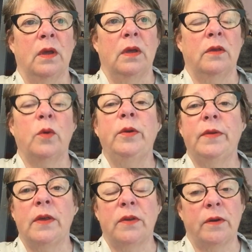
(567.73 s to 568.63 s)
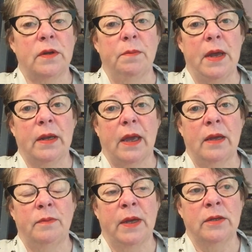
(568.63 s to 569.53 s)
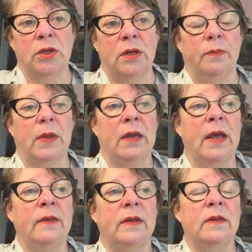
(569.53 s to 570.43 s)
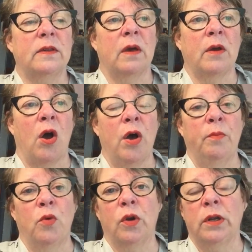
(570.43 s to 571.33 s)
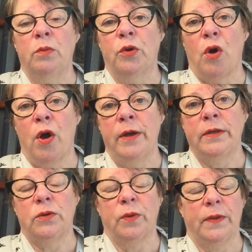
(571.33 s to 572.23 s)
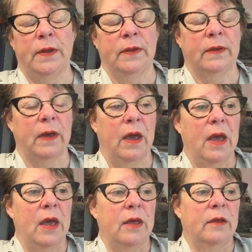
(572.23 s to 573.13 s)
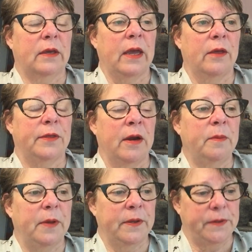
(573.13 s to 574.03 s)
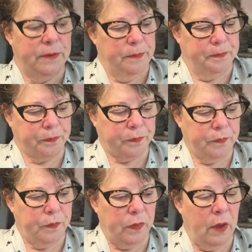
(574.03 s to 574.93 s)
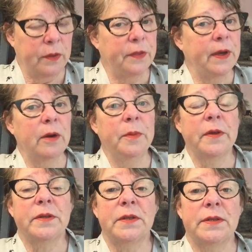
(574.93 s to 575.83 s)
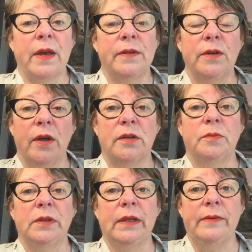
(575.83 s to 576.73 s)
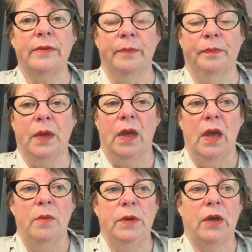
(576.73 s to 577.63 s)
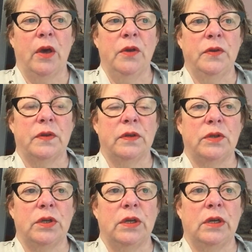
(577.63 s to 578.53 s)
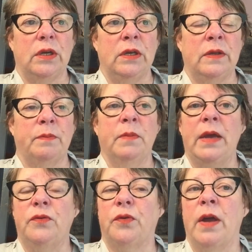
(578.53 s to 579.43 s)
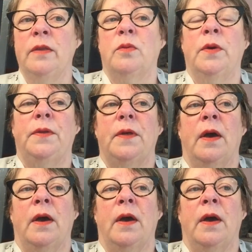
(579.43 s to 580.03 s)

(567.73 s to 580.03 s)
So anyways, they start to medicate Benji. And as he's a little more honest with his therapist, the therapist decides not to believe him, because he's made friends with